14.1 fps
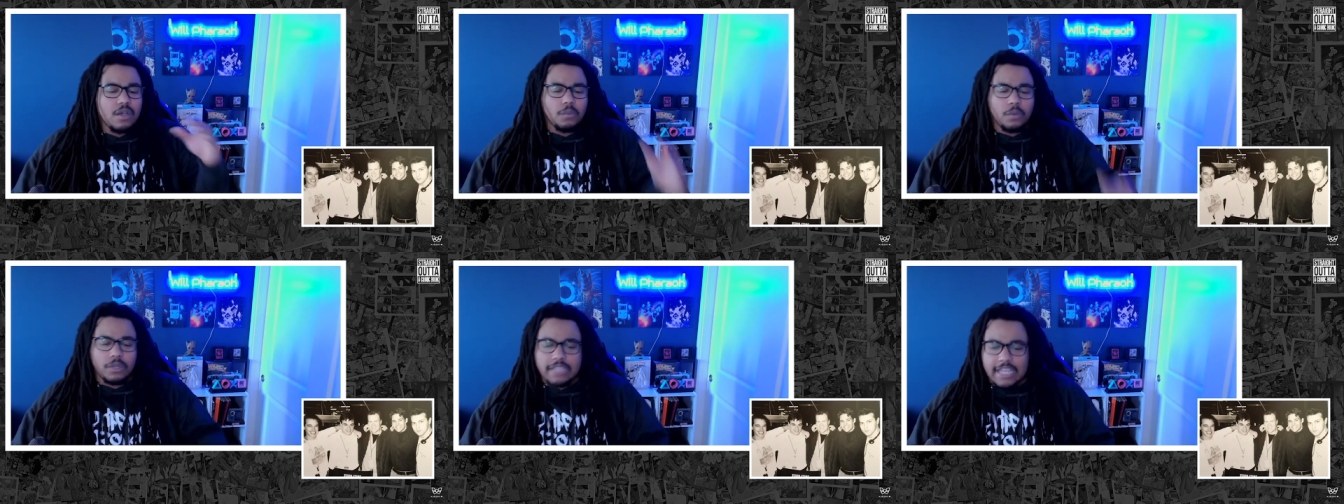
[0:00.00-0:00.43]

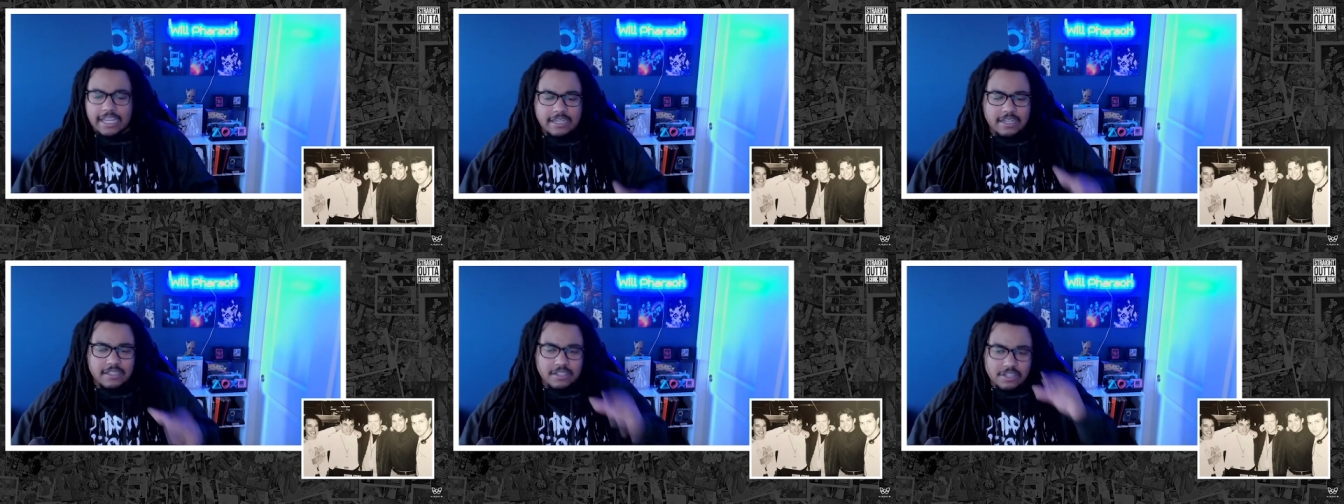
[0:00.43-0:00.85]
what they
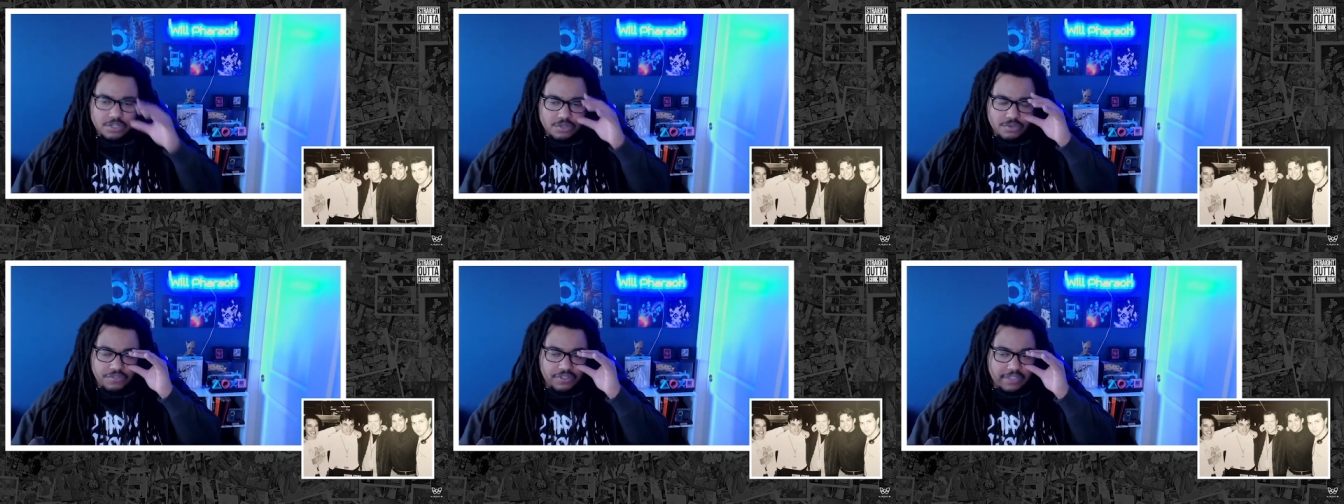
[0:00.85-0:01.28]
needed to
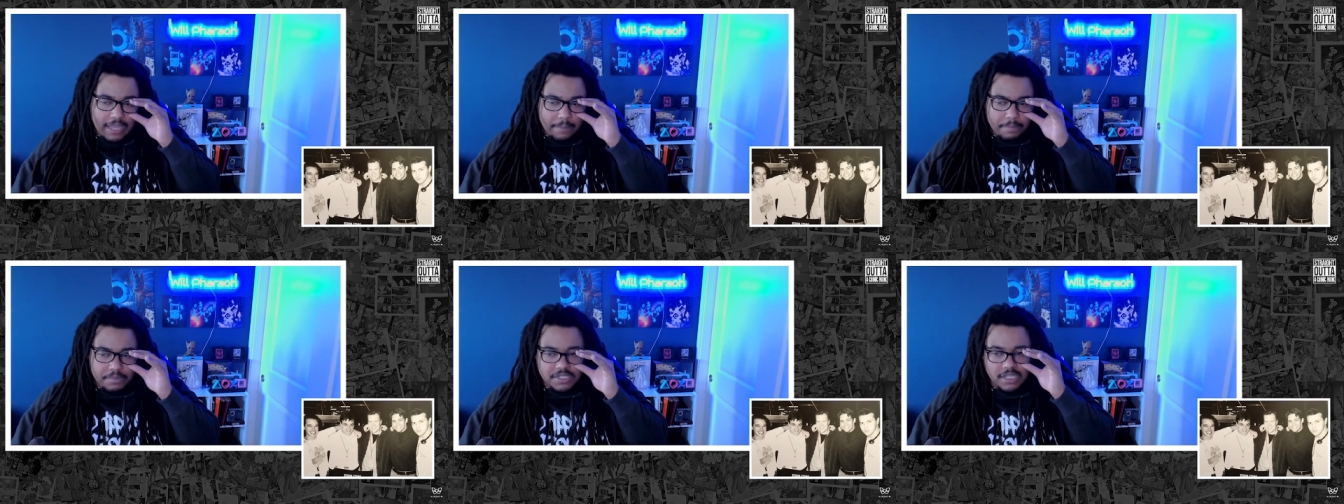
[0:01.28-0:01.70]
do for that
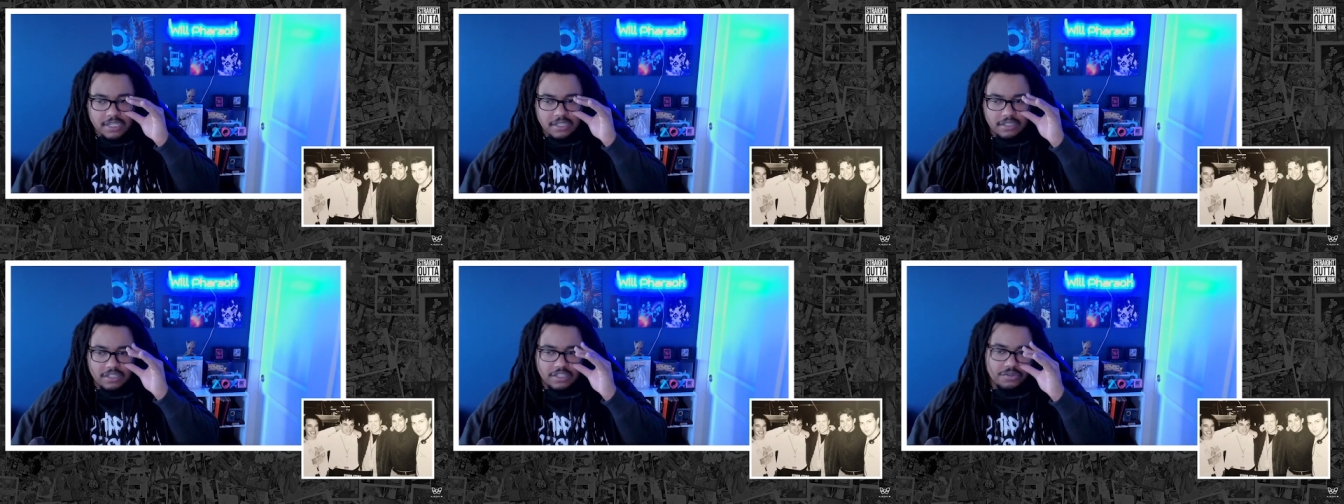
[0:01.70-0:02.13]

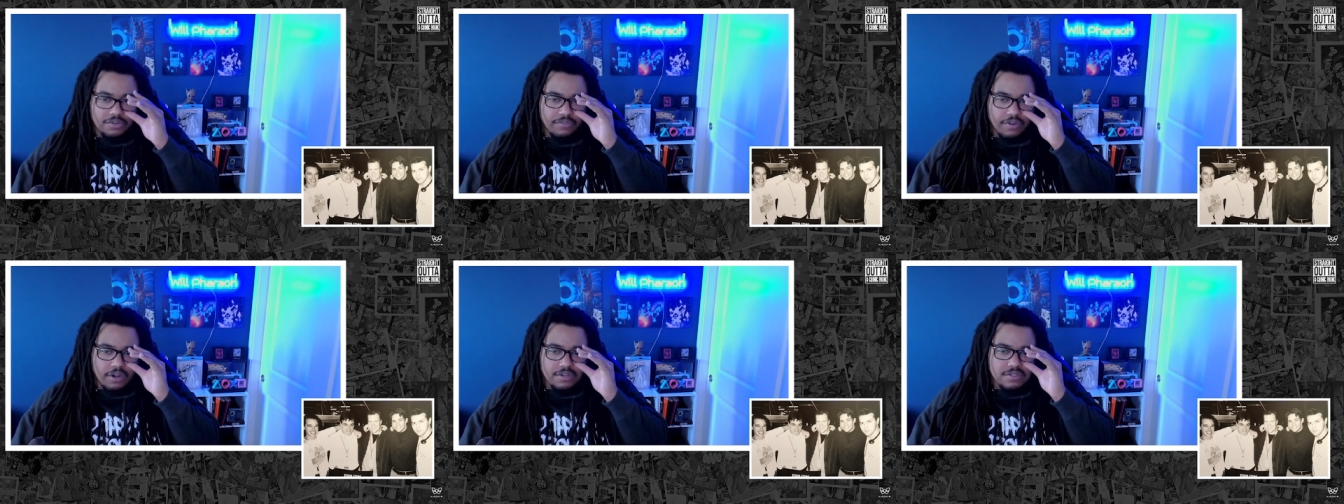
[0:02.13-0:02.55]
particular
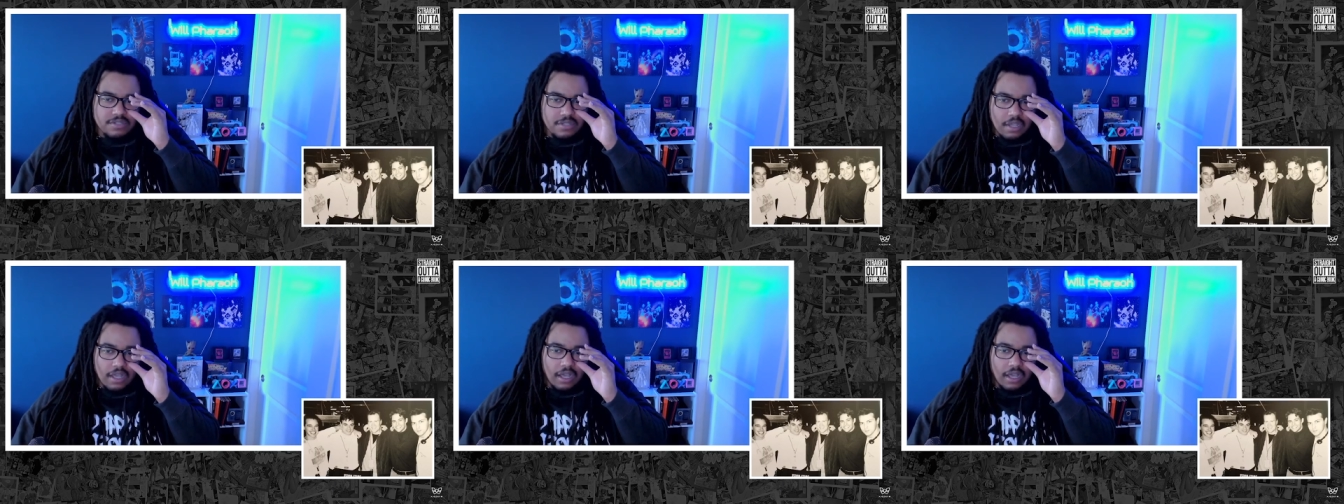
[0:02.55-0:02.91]
universe.